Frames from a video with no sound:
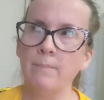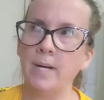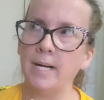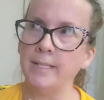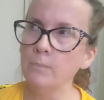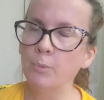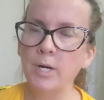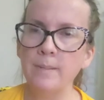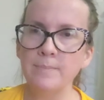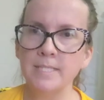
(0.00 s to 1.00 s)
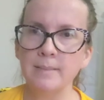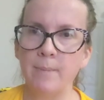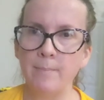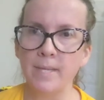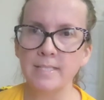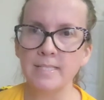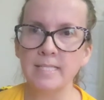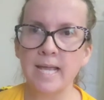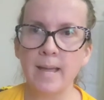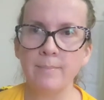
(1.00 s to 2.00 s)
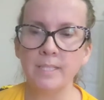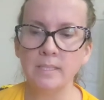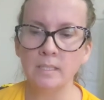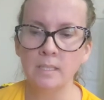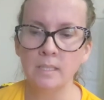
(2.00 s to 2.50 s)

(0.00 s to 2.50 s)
my preps in my medicine cabinet,